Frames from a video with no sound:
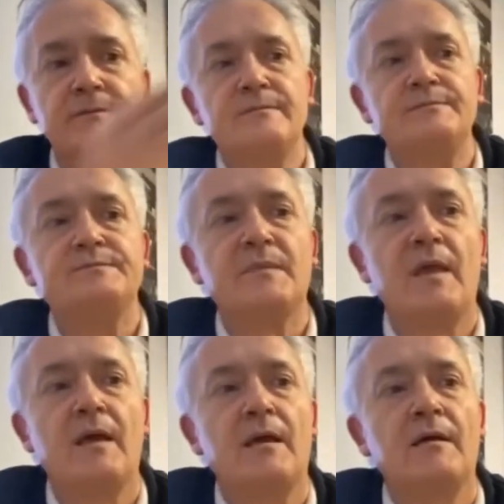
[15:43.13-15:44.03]
Yeah,
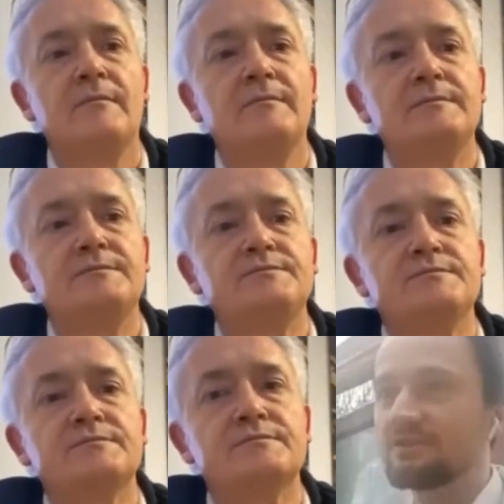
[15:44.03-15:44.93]
absolutely. And I
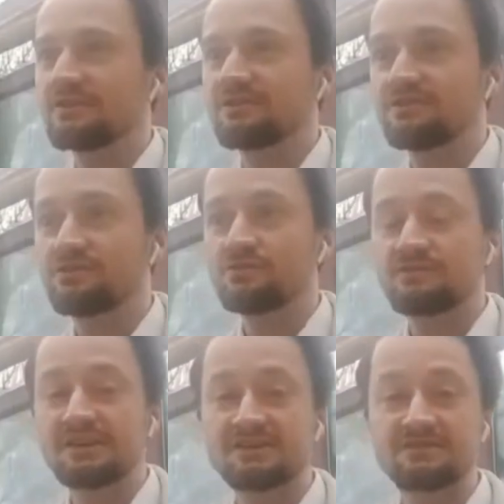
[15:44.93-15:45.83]
think one of the
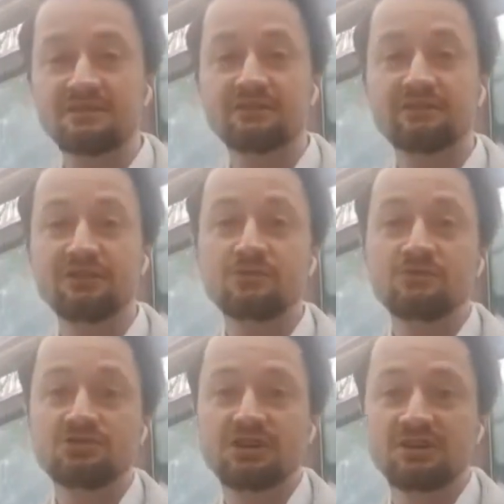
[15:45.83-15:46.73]
huge things for the
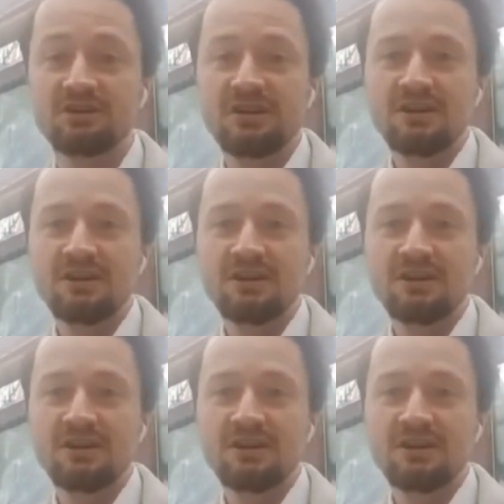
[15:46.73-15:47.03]
future